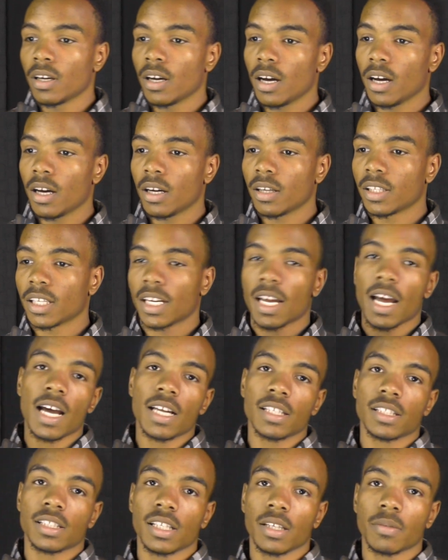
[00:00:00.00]
the
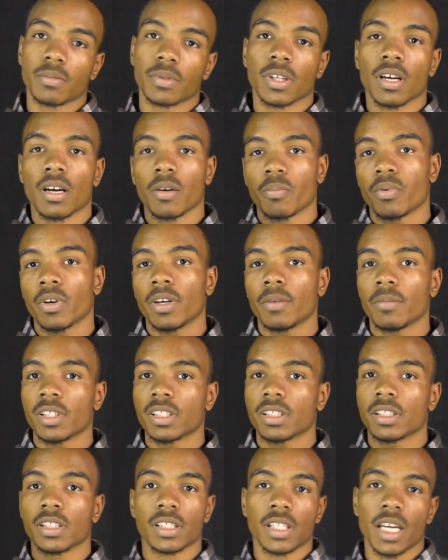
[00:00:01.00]
concepts are pretty
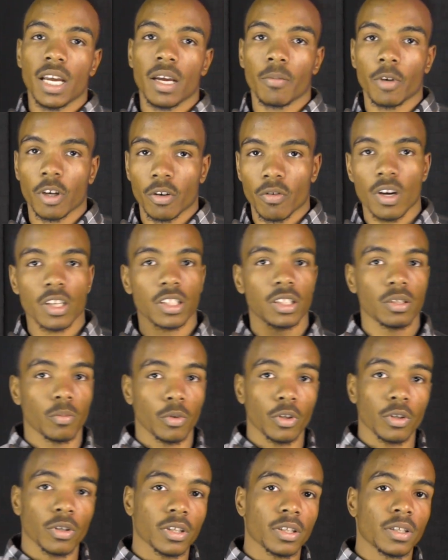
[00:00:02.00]
much the same across the
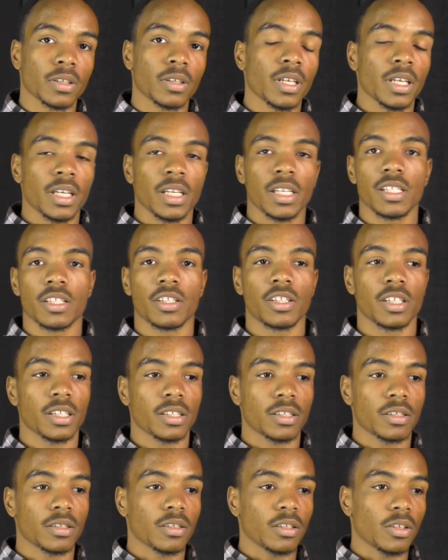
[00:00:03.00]
board. It's
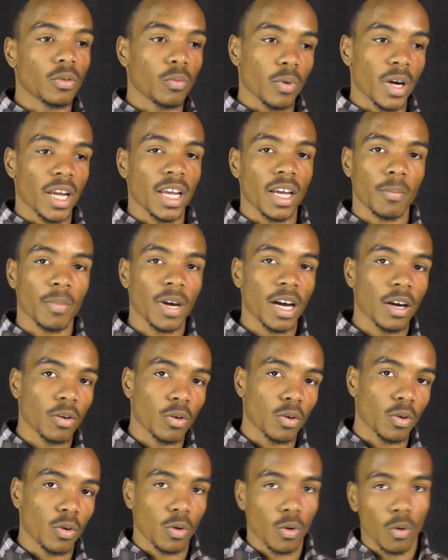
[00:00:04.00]
just the way
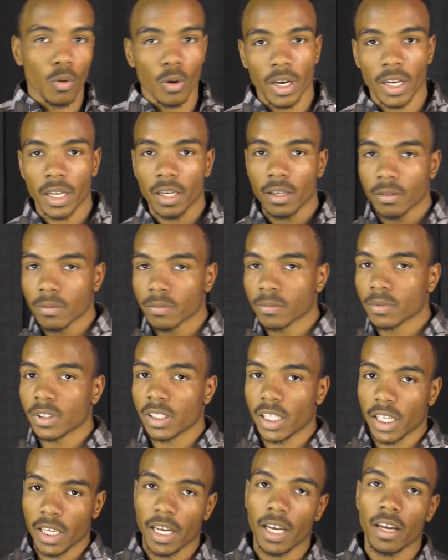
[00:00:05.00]
about going
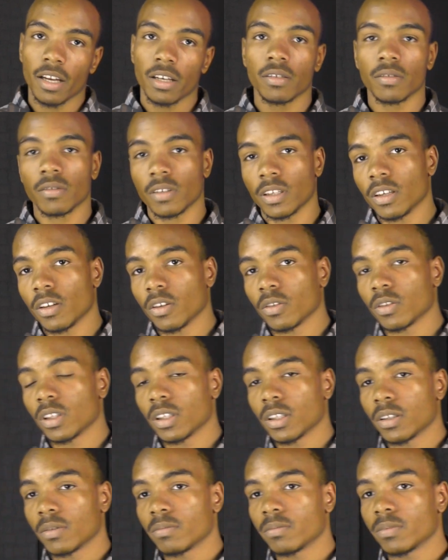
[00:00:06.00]
to get,
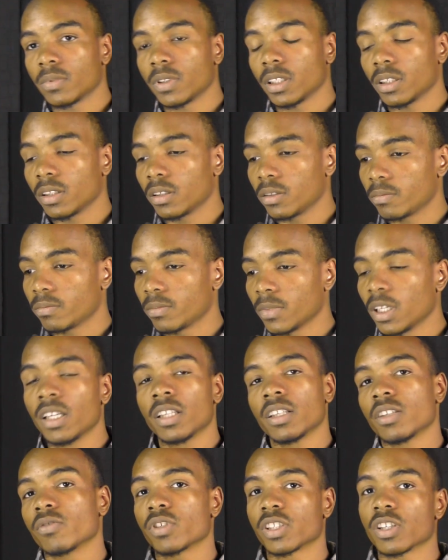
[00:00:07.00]
the
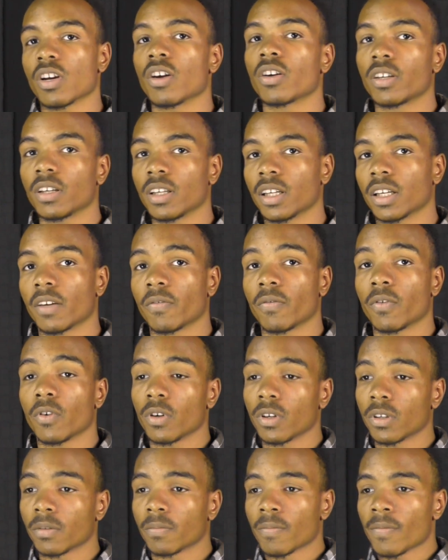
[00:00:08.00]
result you're looking
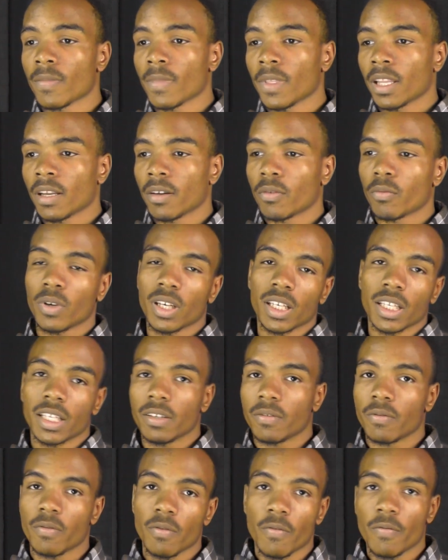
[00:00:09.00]
for
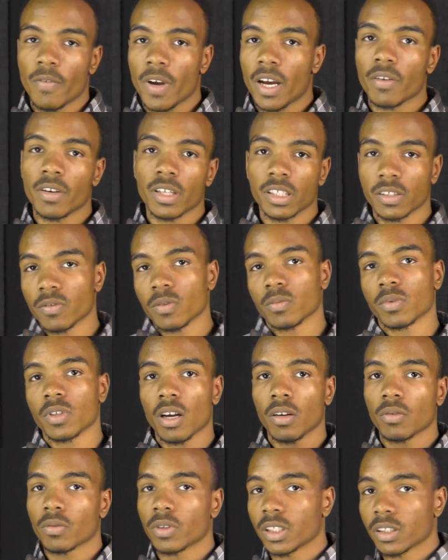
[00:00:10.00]
really varies from
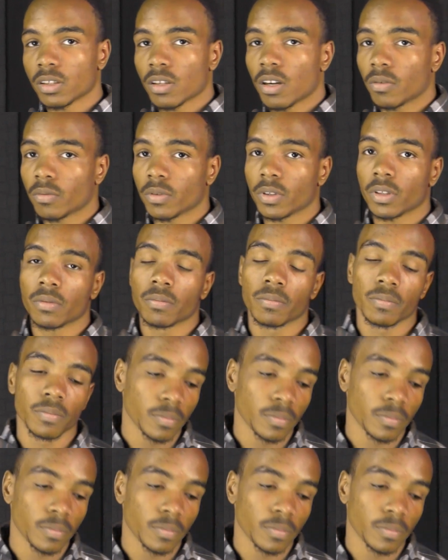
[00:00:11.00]
software to software.